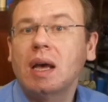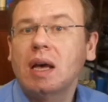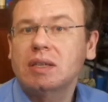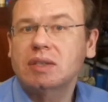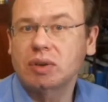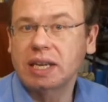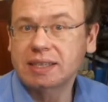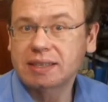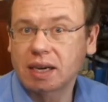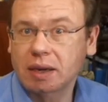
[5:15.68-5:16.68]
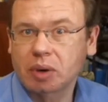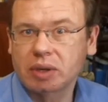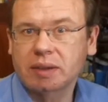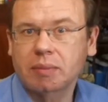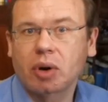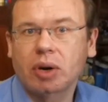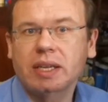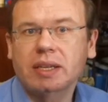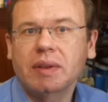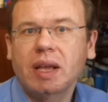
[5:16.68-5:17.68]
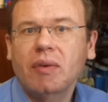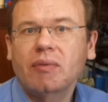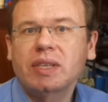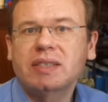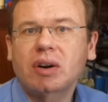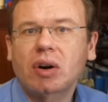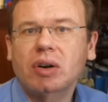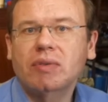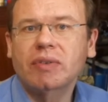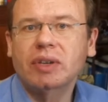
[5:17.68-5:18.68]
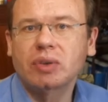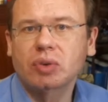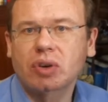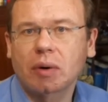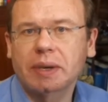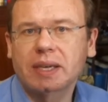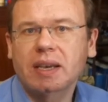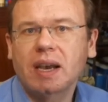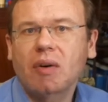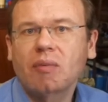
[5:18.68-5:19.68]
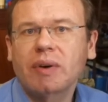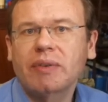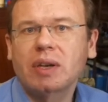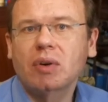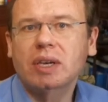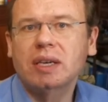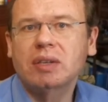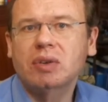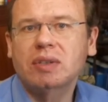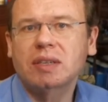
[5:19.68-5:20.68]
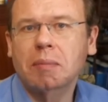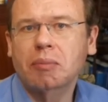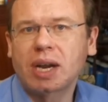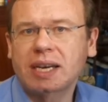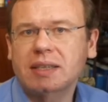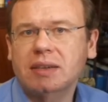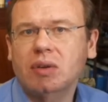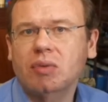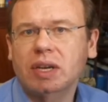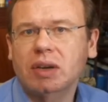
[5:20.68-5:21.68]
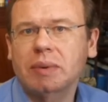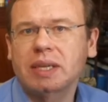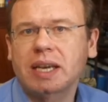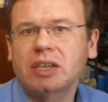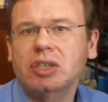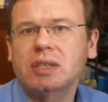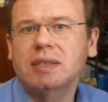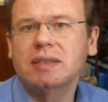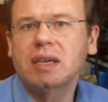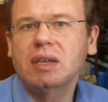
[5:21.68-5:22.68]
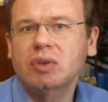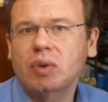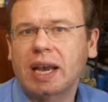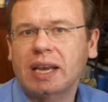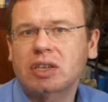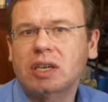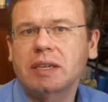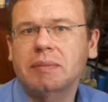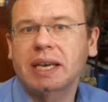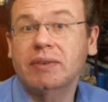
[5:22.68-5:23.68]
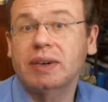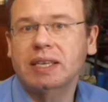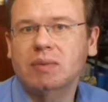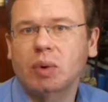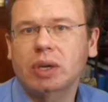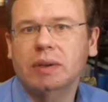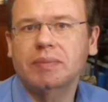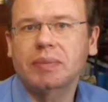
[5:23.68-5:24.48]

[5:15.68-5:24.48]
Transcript: So, next time on deep learning, we start with a new topic where we look into some practical recommendations to actually make things work.